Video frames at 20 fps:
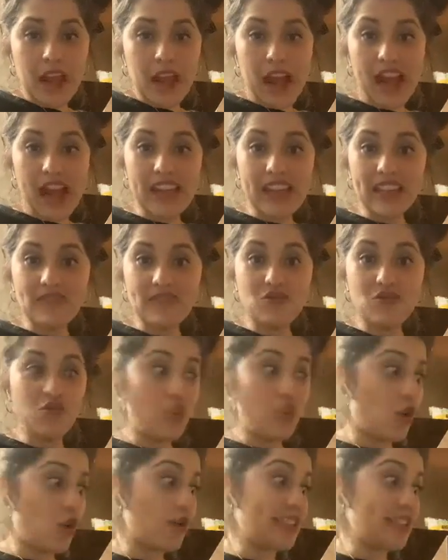I have
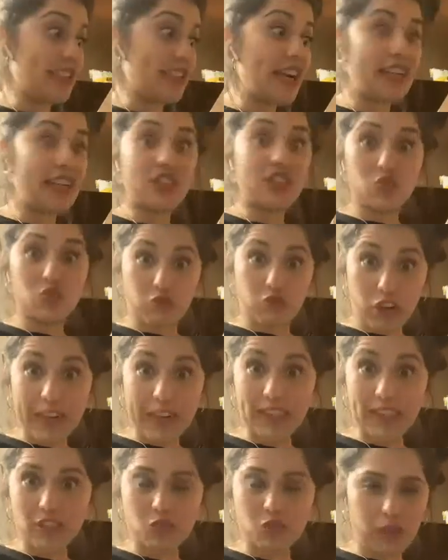no idea. It's
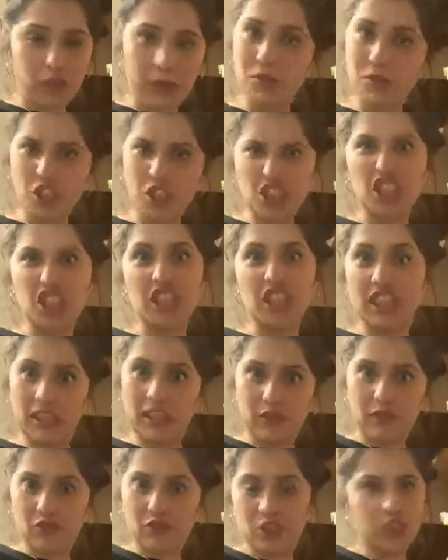rice wrapped in a
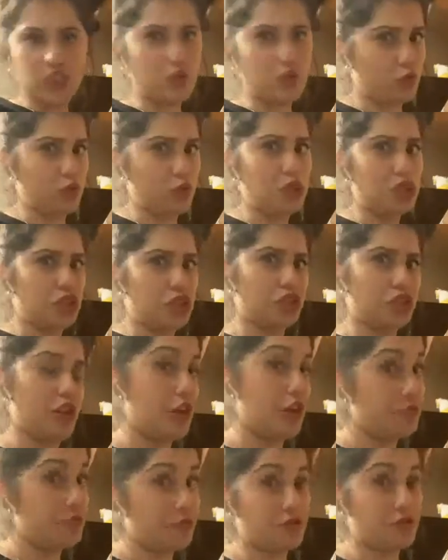leaf. It's weird. I
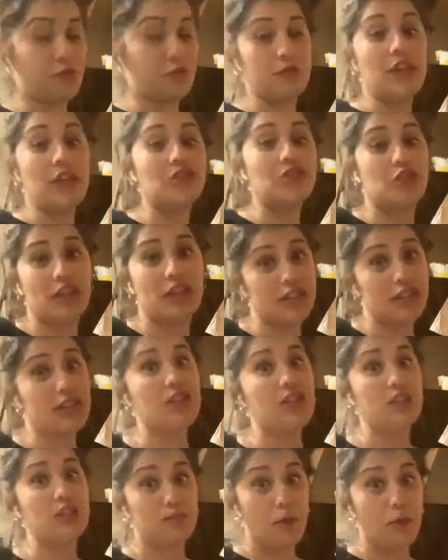don't know, but I tried it and
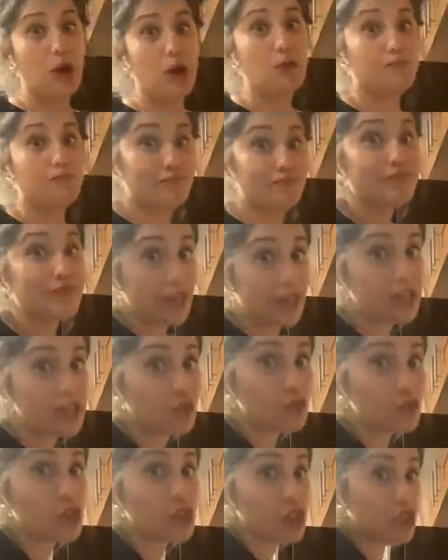it's bomb. It's
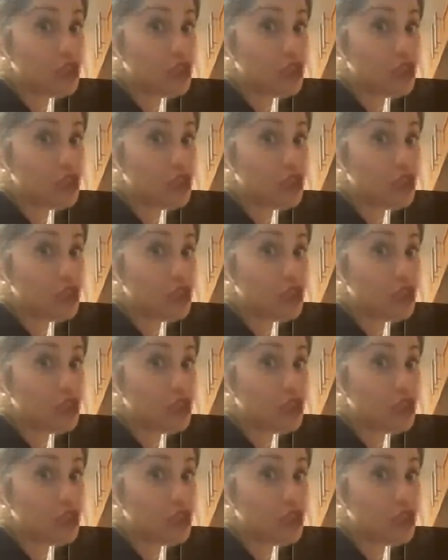really